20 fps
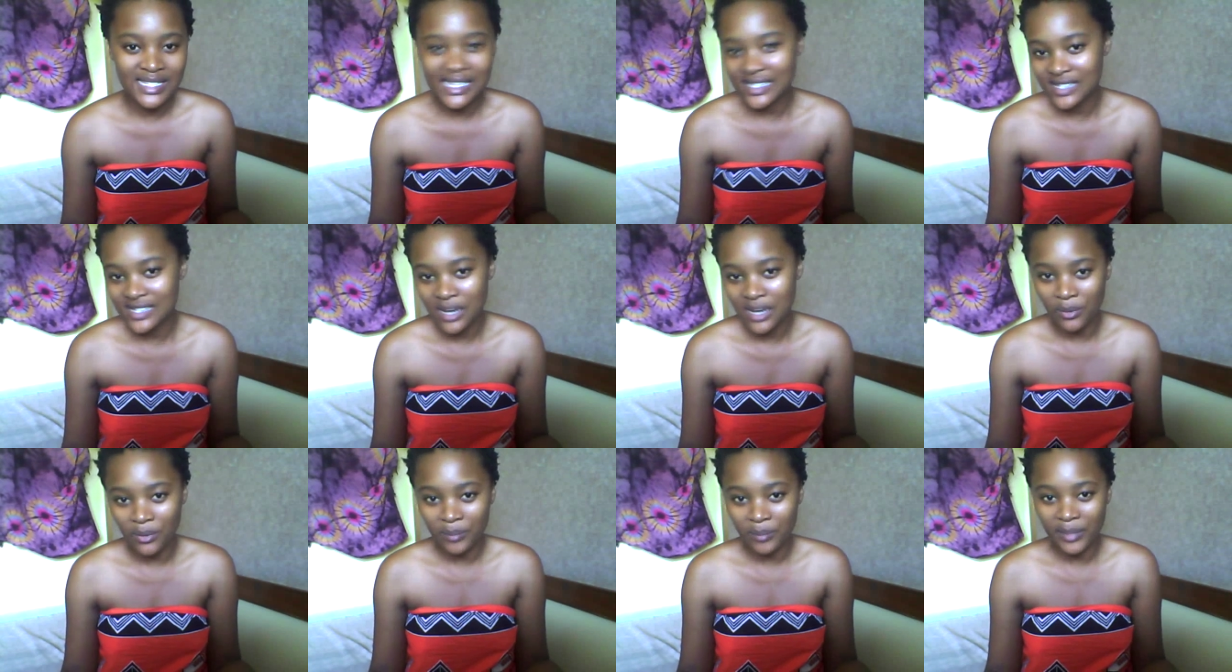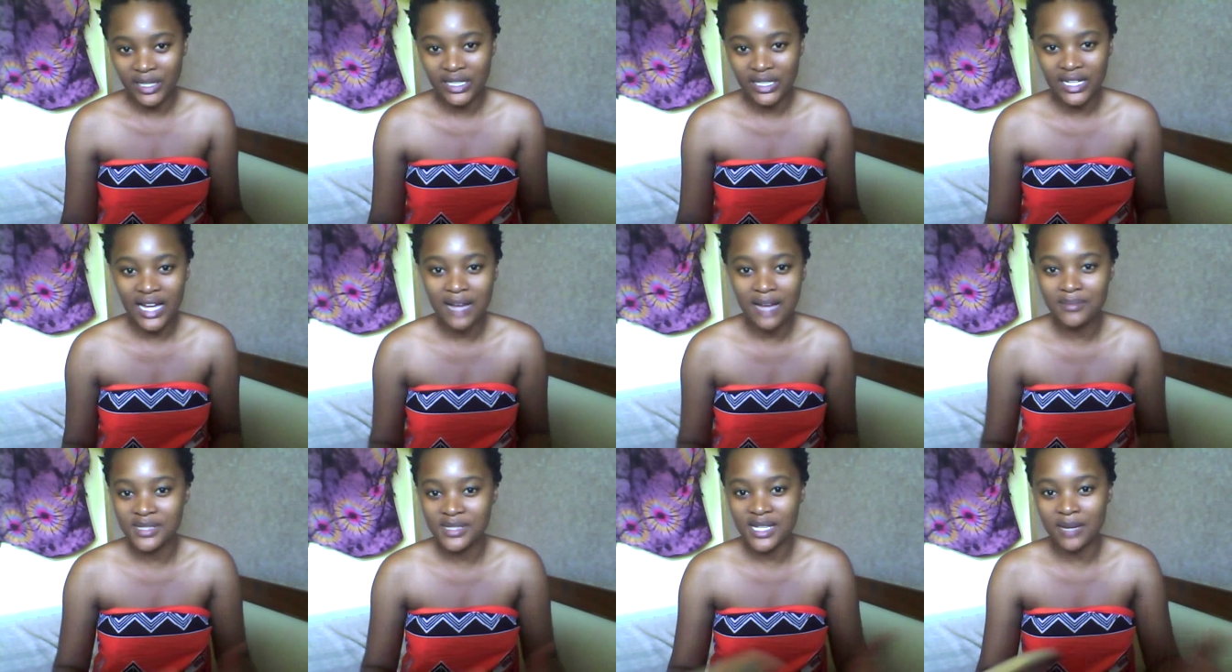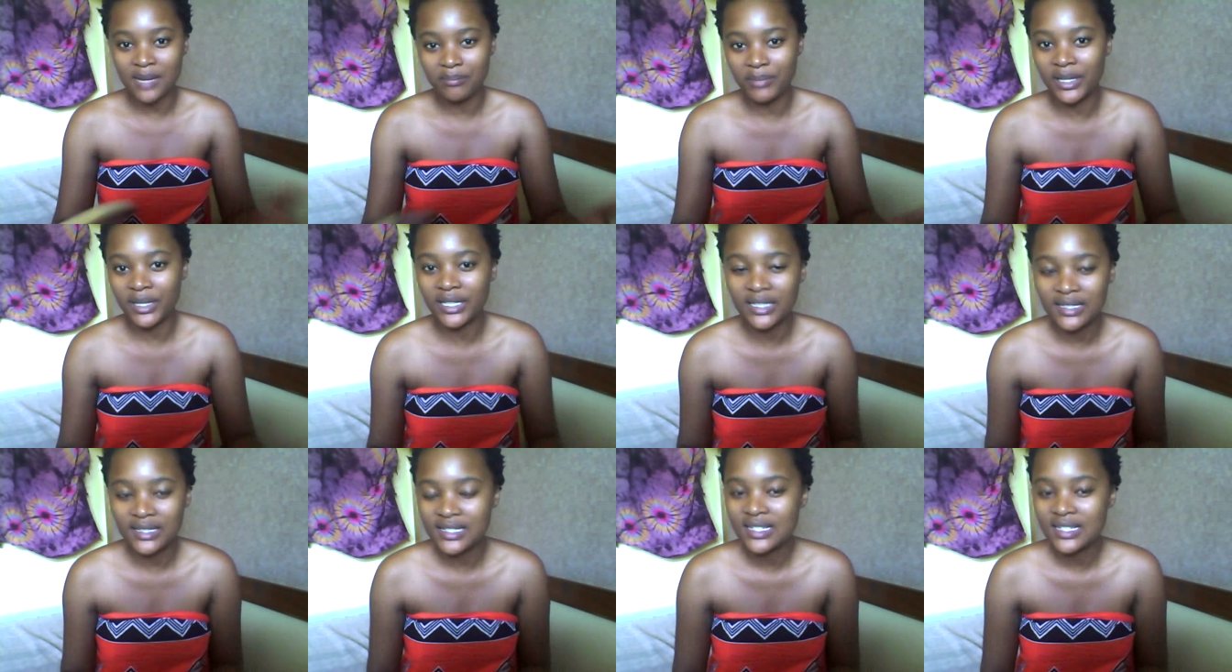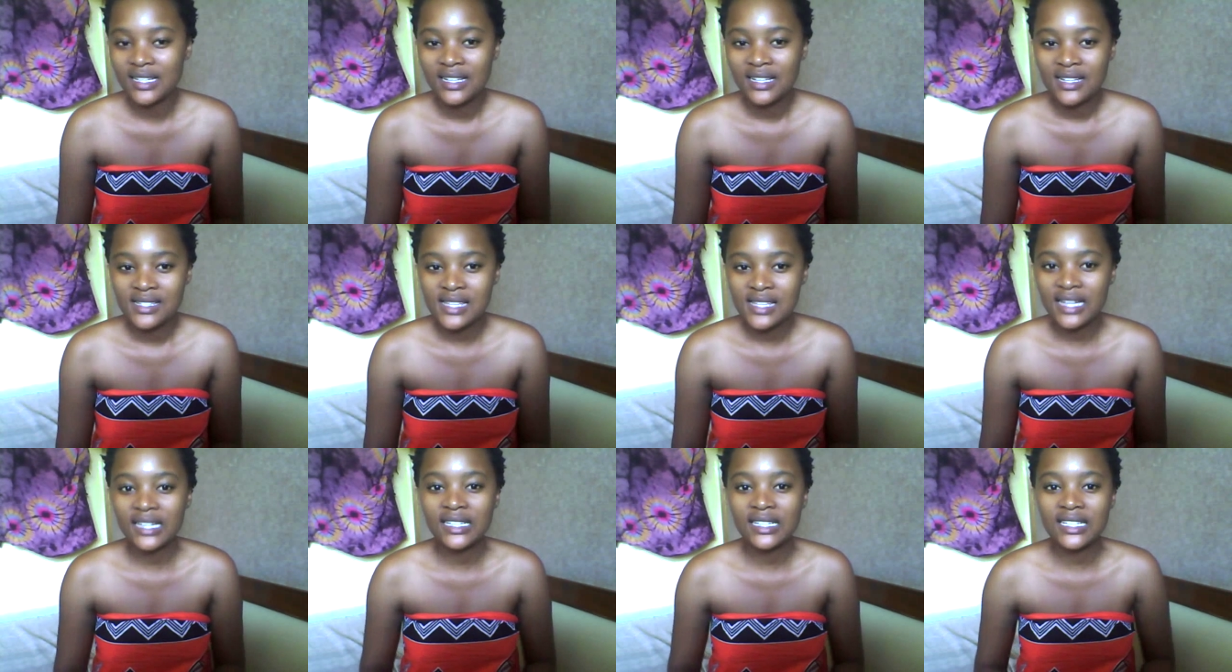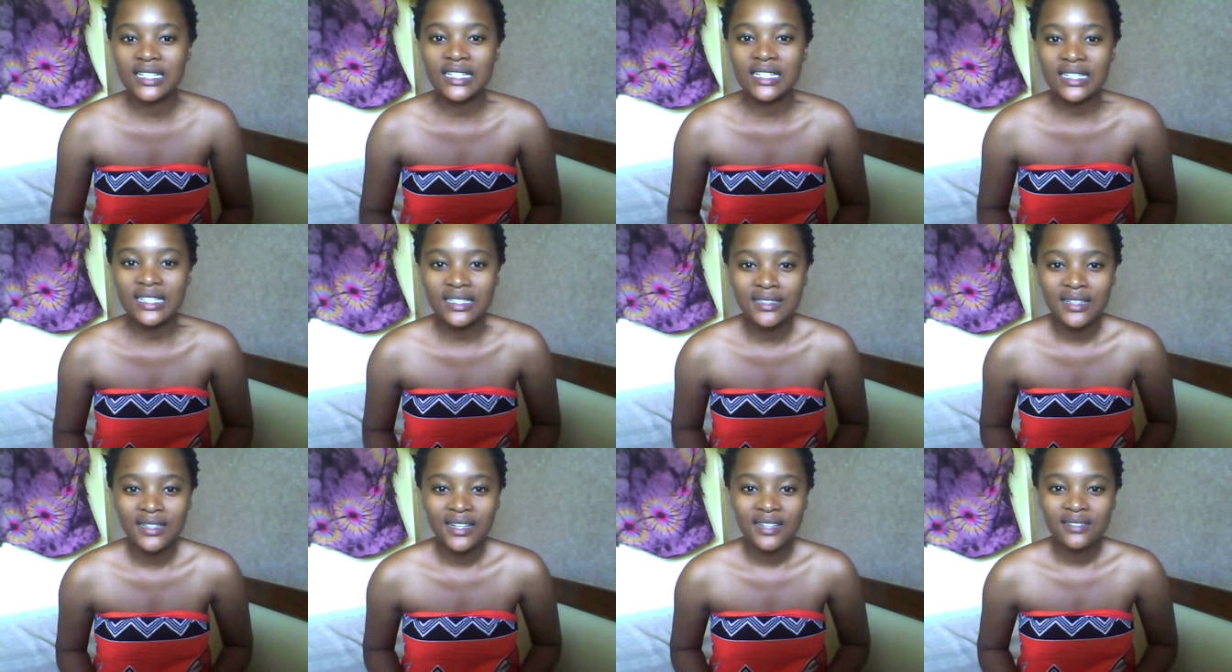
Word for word: teacher woman comes up and suddenly